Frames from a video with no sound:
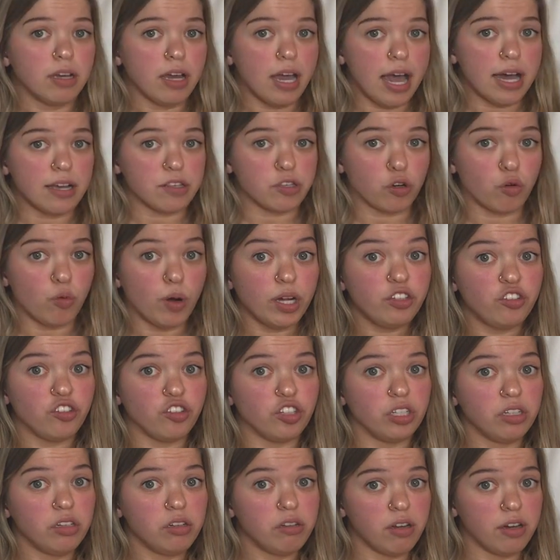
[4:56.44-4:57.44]
as a
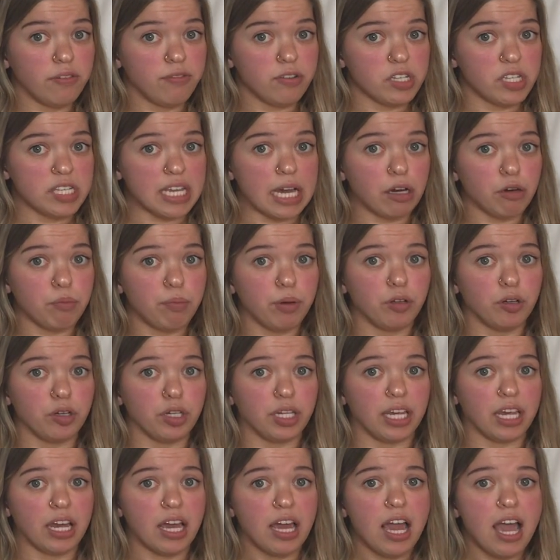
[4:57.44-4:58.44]
question of
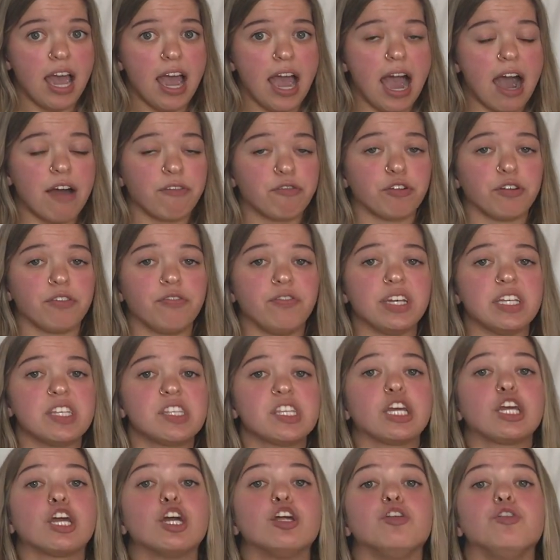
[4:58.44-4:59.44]
desirability, after
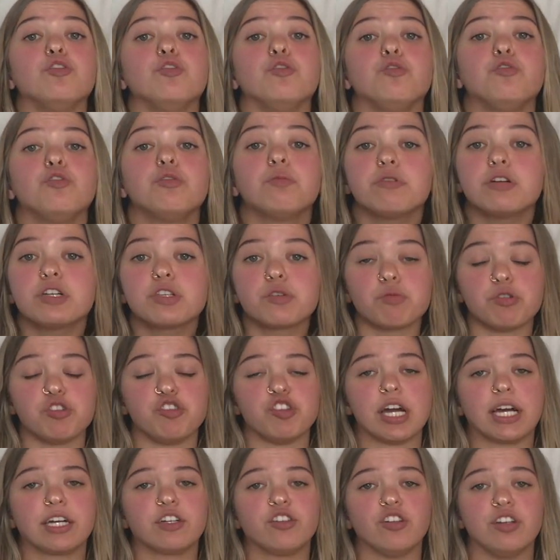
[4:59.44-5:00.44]
facing numerous
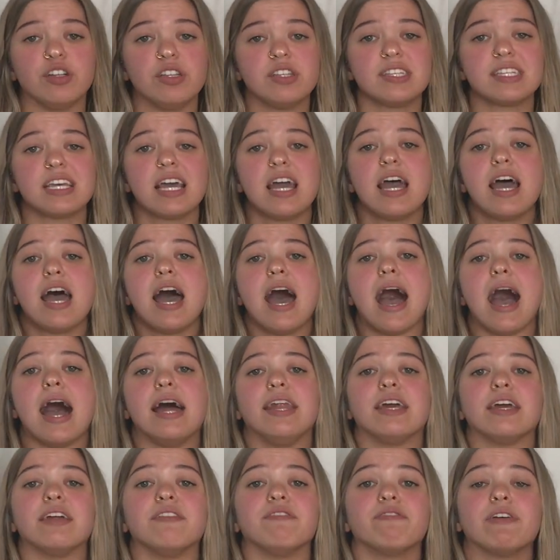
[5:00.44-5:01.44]
rejections and
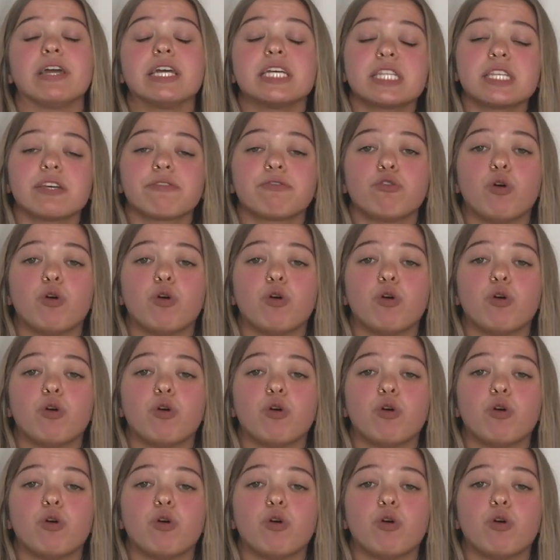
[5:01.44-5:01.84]
invasive